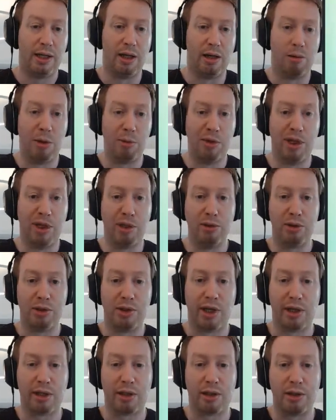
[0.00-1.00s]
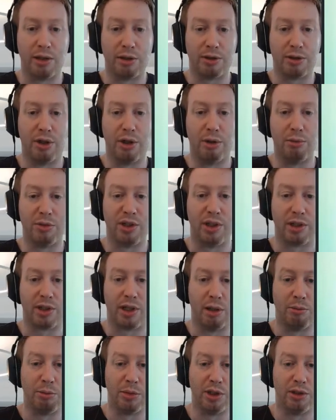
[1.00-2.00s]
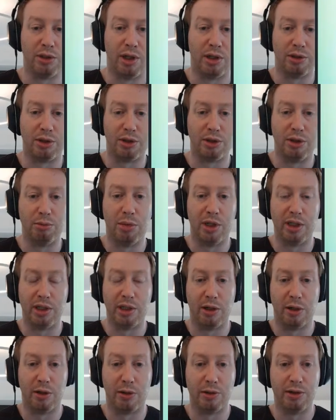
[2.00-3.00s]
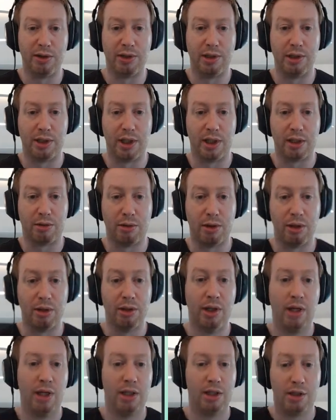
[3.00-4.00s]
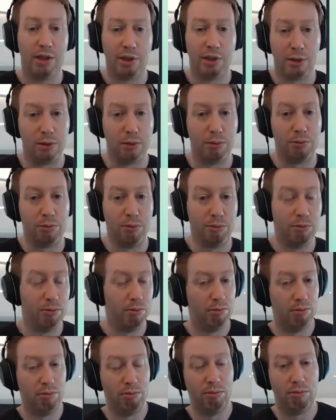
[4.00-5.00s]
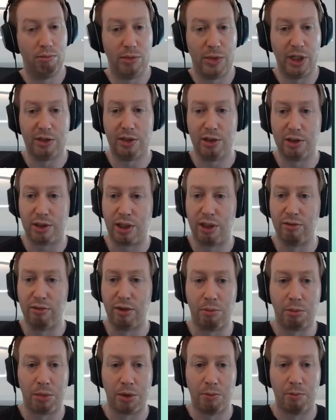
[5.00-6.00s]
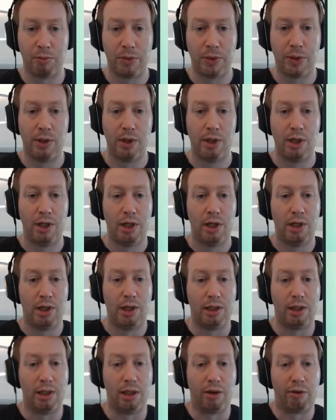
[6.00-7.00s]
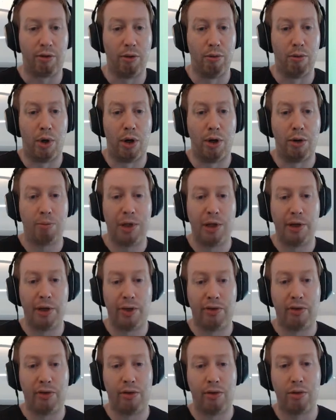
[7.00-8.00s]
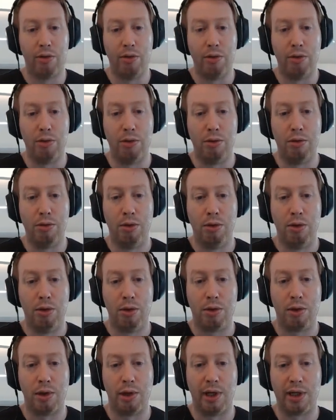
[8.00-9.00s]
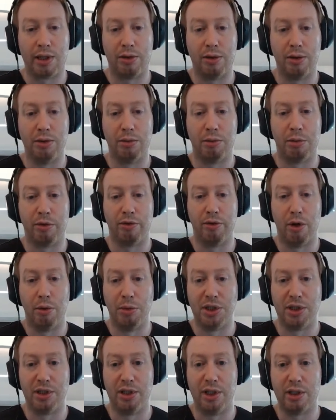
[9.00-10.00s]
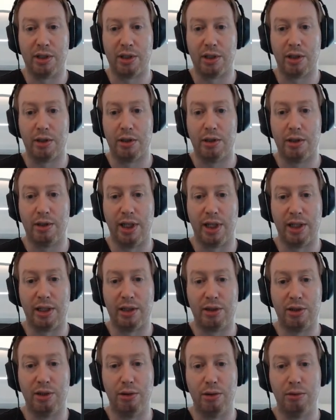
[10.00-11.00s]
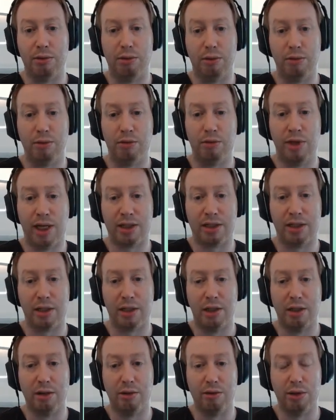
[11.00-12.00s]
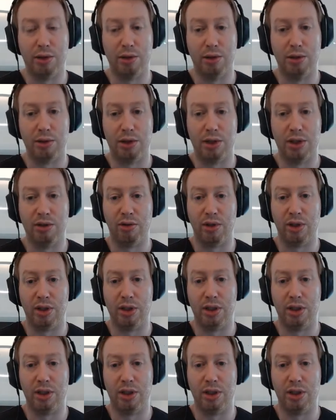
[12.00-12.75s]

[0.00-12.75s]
Maybe they use technical terms that can't be understood by the audience, etc. So they just give up. So one place to collect all the performance data that should drastically reduce the